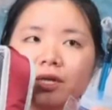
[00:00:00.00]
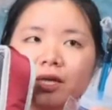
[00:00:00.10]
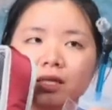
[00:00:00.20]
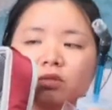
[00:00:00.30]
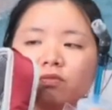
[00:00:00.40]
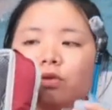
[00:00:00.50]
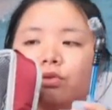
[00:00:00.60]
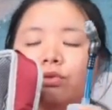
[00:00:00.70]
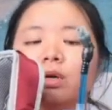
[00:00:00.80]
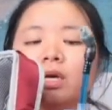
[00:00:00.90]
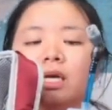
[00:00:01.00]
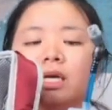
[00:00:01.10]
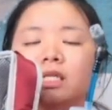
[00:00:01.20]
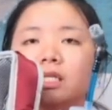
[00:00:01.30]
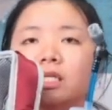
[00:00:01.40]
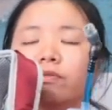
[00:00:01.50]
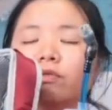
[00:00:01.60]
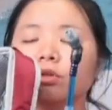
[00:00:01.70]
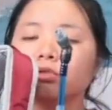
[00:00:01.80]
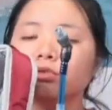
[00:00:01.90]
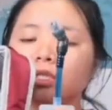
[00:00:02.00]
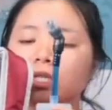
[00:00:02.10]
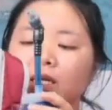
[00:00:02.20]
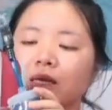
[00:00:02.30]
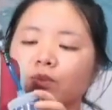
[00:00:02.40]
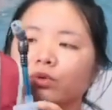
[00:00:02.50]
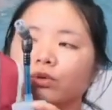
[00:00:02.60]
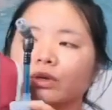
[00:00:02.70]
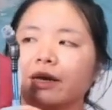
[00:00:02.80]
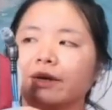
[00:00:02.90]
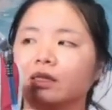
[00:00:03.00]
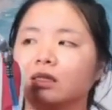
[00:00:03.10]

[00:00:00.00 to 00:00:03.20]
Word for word: Yes, for you, it's easy for you to drink and put like at uh,